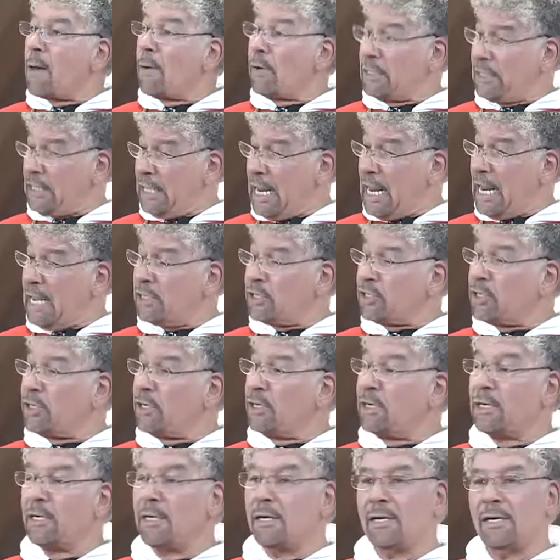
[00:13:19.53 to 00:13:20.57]
What's the
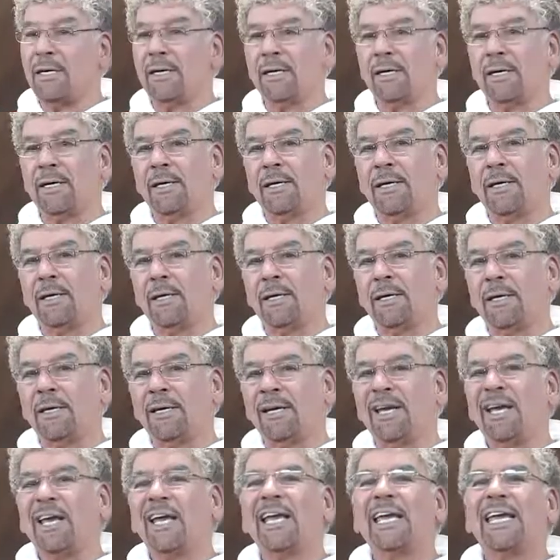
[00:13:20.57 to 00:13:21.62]
answer?
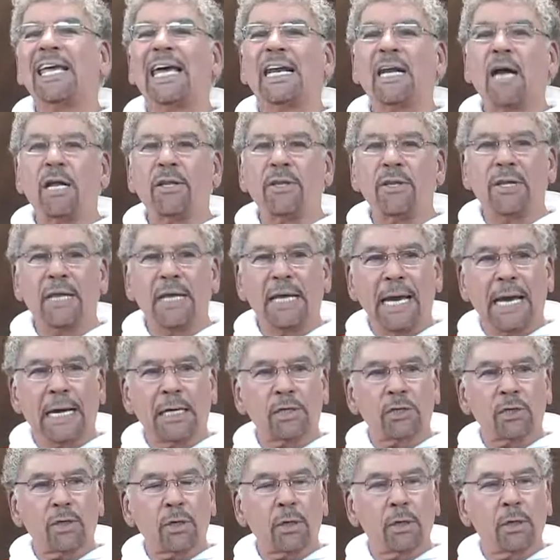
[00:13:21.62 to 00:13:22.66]
Get under the
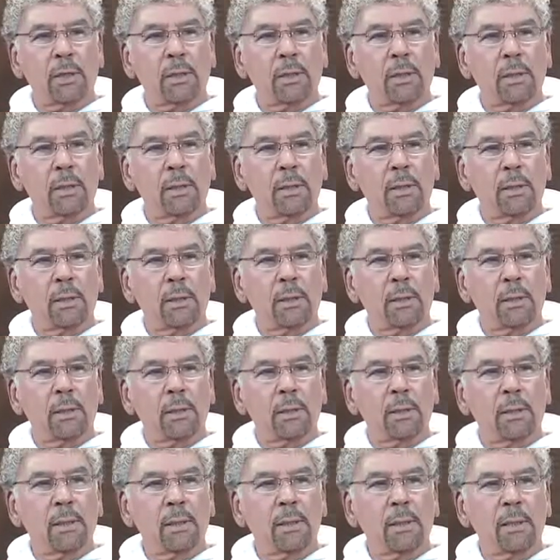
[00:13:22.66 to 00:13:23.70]
answer.
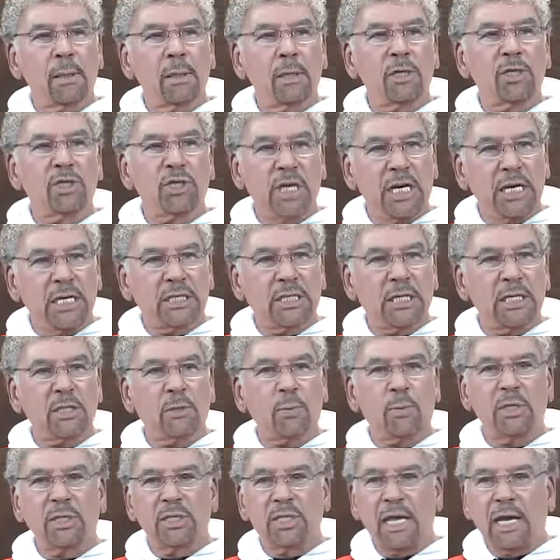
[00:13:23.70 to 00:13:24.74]

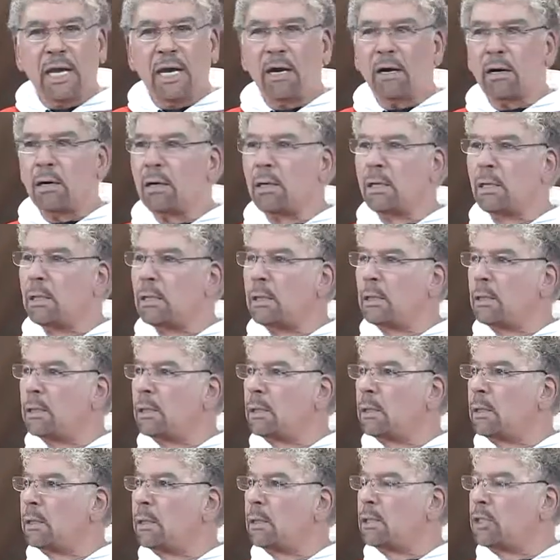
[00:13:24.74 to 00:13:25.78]
Jesus was there.
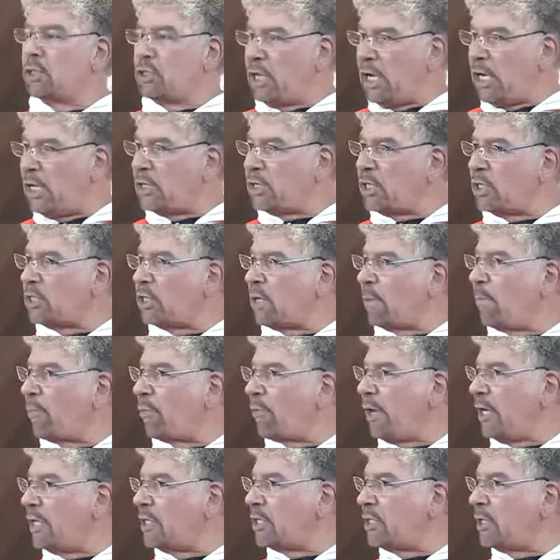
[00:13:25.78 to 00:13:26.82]
Jesus
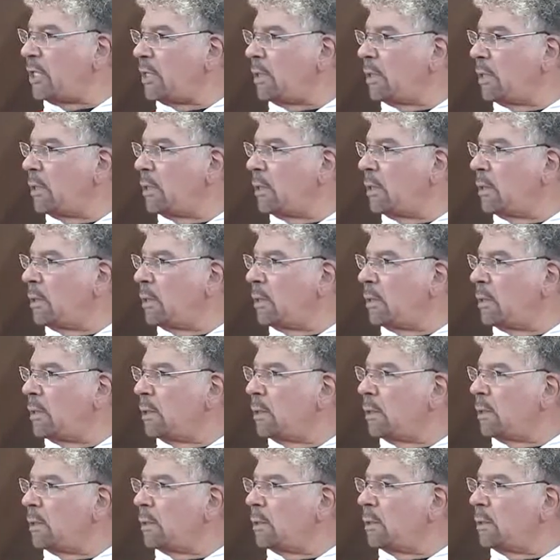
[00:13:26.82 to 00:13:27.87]
embraced it.
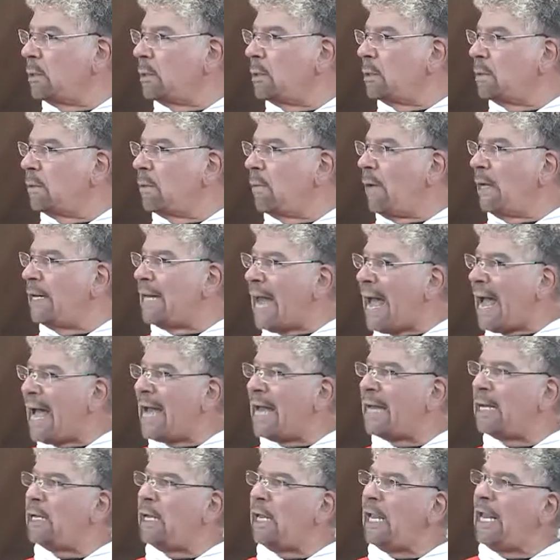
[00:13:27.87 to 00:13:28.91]
And
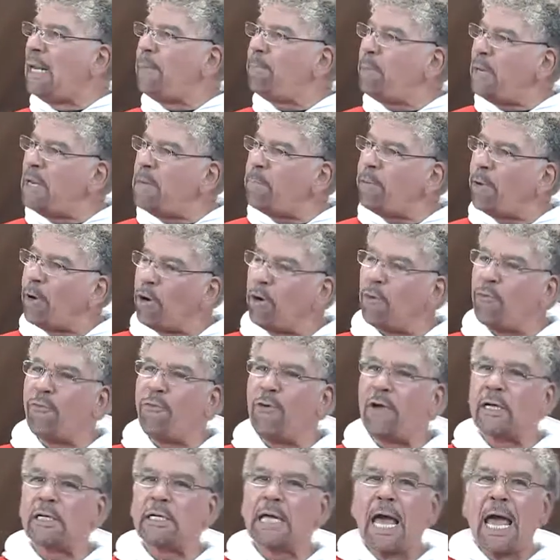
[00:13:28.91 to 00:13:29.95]
had it been
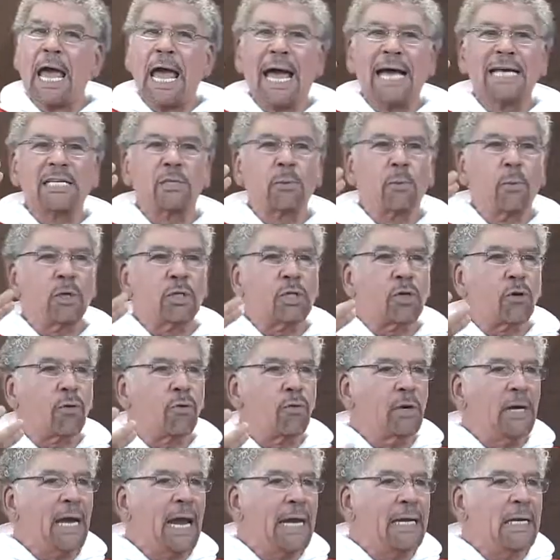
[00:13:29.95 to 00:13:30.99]
perfect as it was
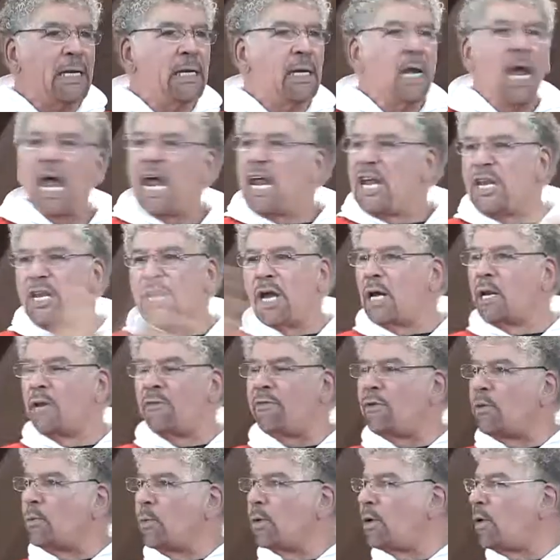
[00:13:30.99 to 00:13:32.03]
created, none
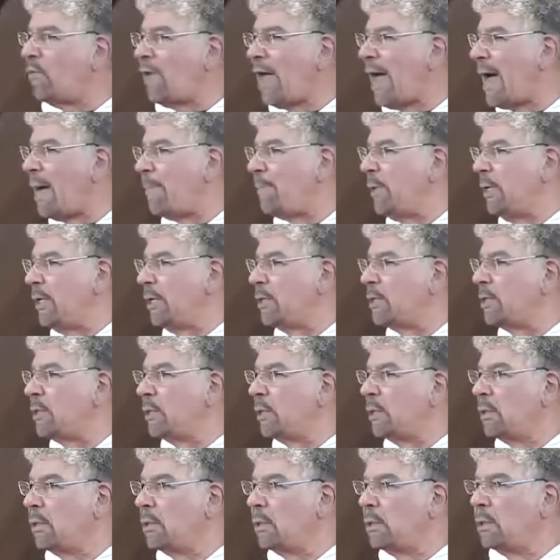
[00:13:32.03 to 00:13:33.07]
of it would have happened.
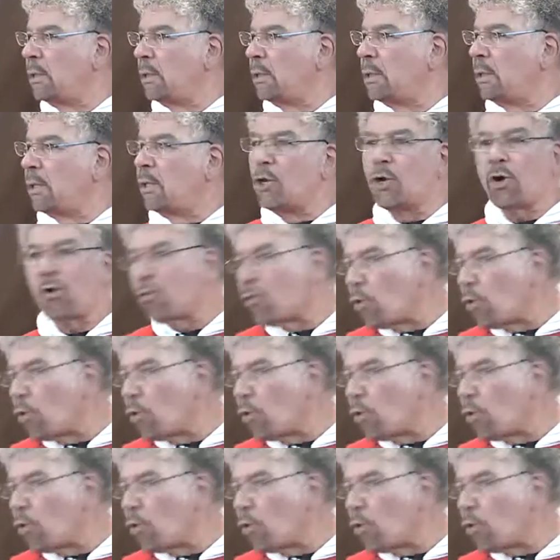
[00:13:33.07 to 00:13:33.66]
The